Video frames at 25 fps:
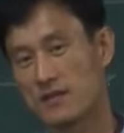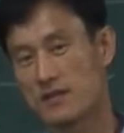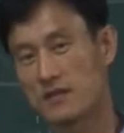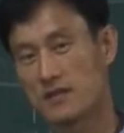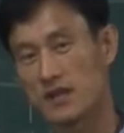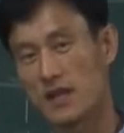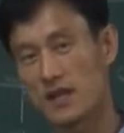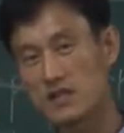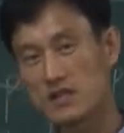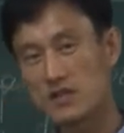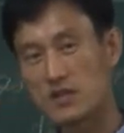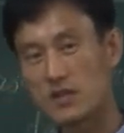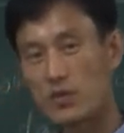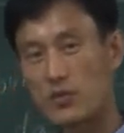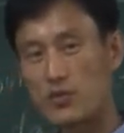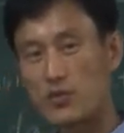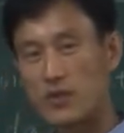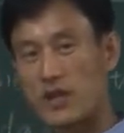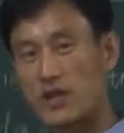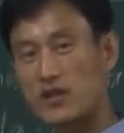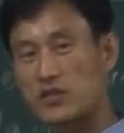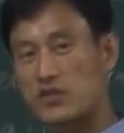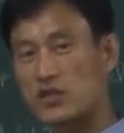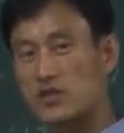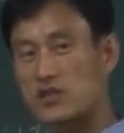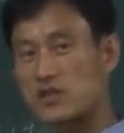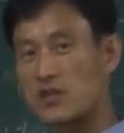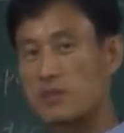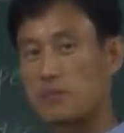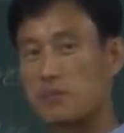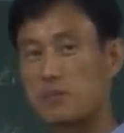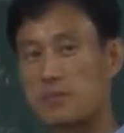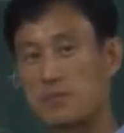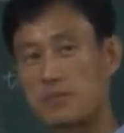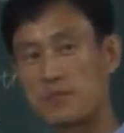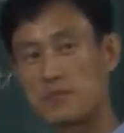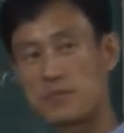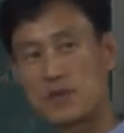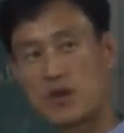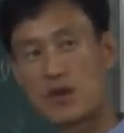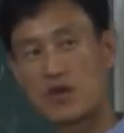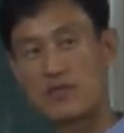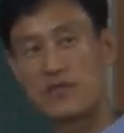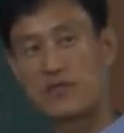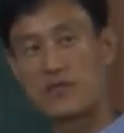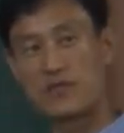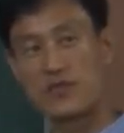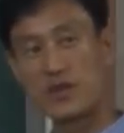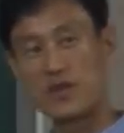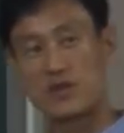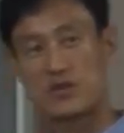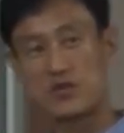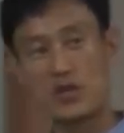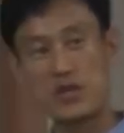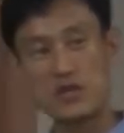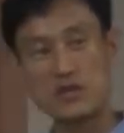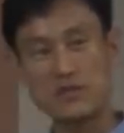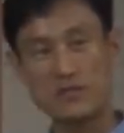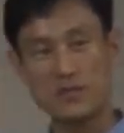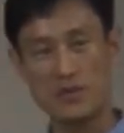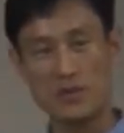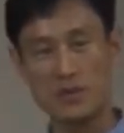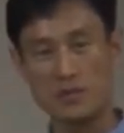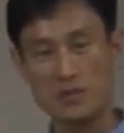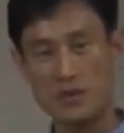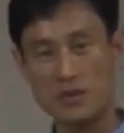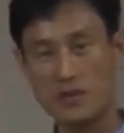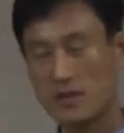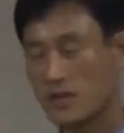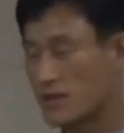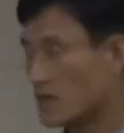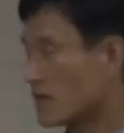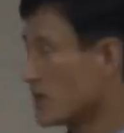That's the relationship of a Fourier transform, right?